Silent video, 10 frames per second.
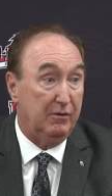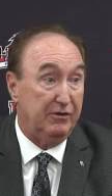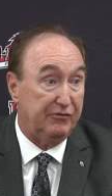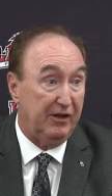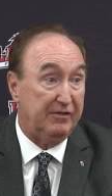when
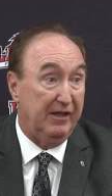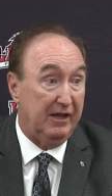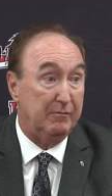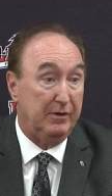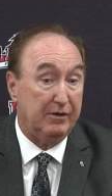you said
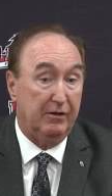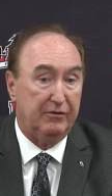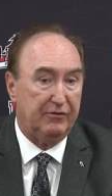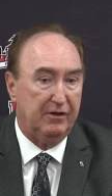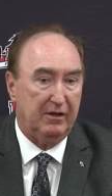that
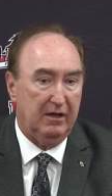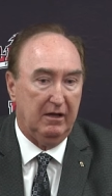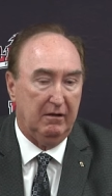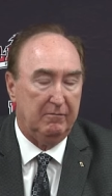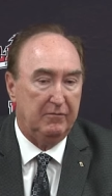because
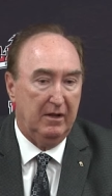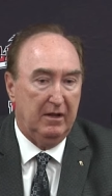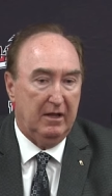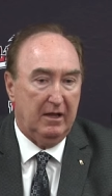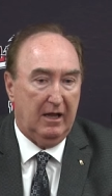uh,
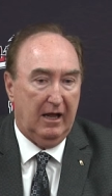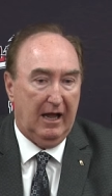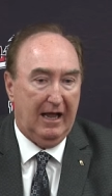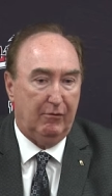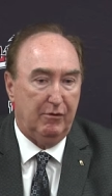
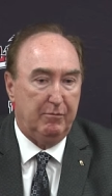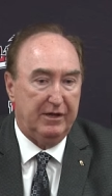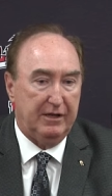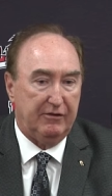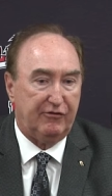I, I, would
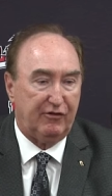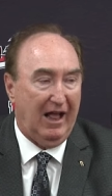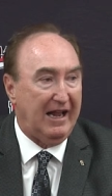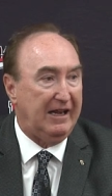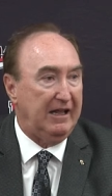be
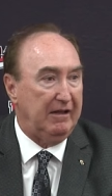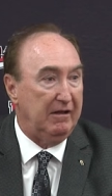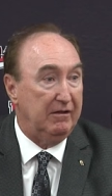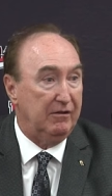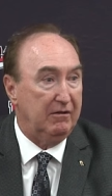sliding
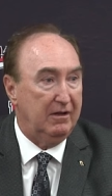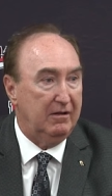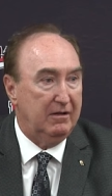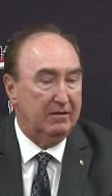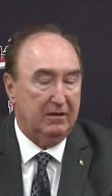
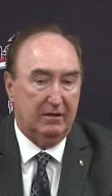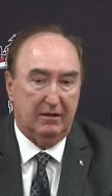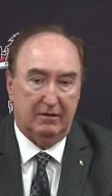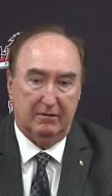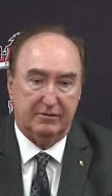
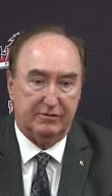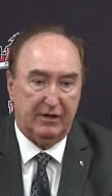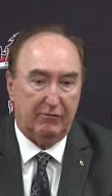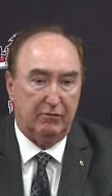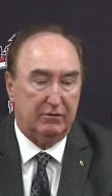uh,
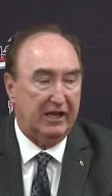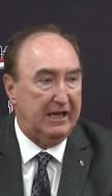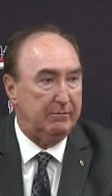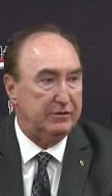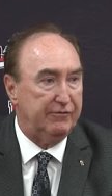several
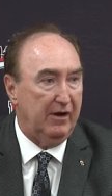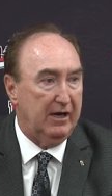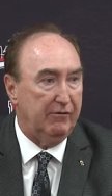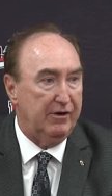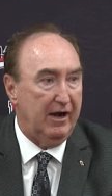teams if
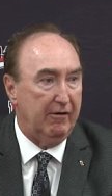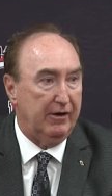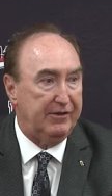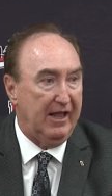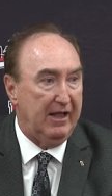I ever
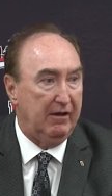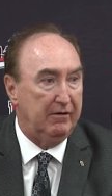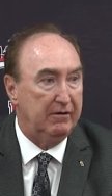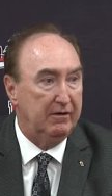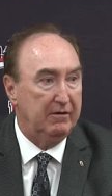narrowed it
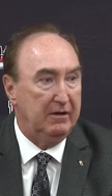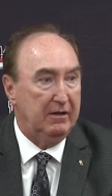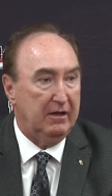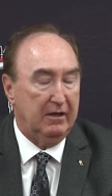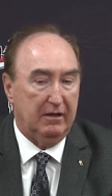down
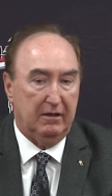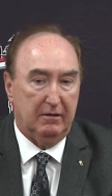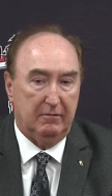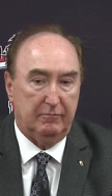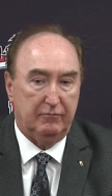
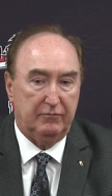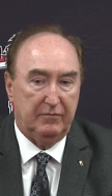um,